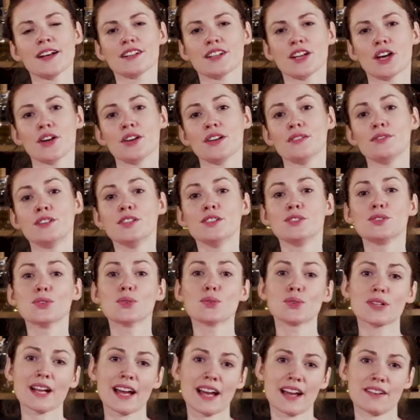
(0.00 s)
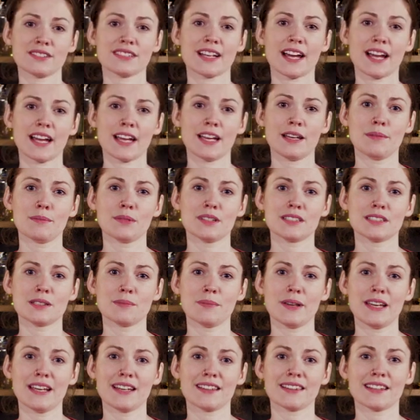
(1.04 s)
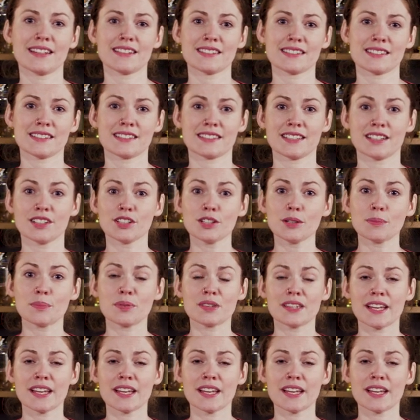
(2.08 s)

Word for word: Now, if you don't have time to make this syrup,